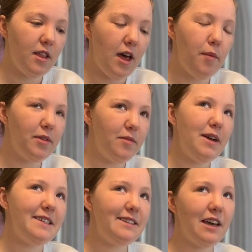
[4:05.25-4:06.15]
I believe,
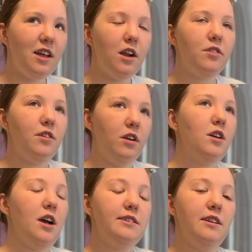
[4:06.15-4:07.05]
my second or third
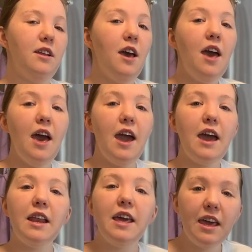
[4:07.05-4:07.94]
cousin,
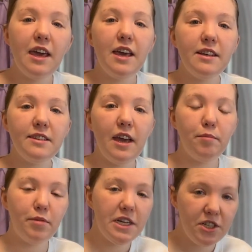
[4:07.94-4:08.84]
and he is
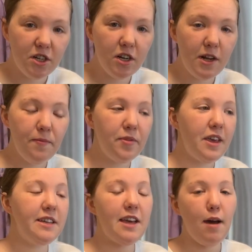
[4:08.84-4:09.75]
a preacher.
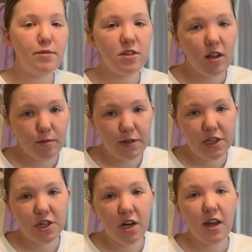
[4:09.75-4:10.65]
He's an apostolic
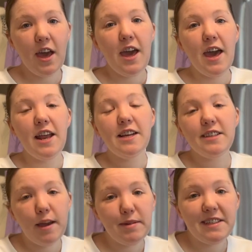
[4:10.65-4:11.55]
preacher, and his
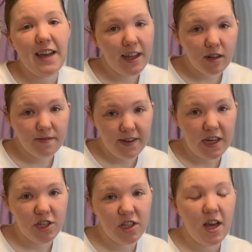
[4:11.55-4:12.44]
name is Taylor
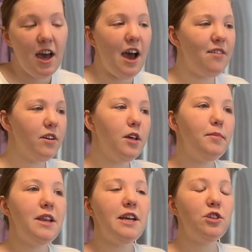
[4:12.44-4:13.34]
Fish. I've really
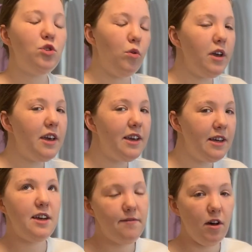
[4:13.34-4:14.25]
been enjoying
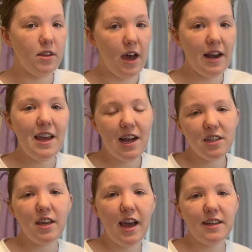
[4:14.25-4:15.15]
his stuff online. He
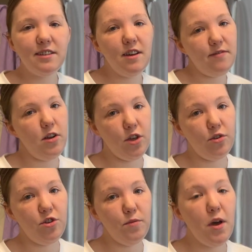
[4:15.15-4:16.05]
actually has stuff on
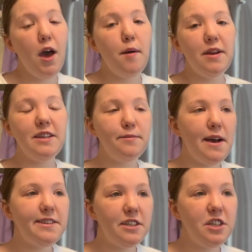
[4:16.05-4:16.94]
YouTube, but his
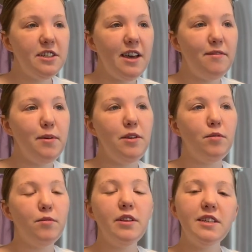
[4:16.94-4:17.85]
messages have
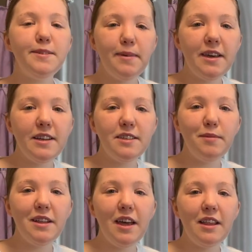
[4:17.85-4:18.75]
been really speaking to
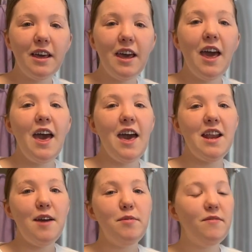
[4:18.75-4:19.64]
me lately,
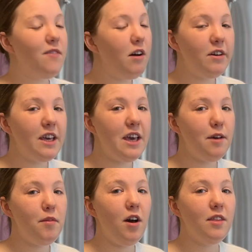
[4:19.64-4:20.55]
and I've been following
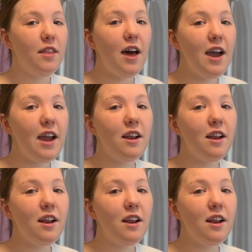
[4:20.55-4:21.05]
him online.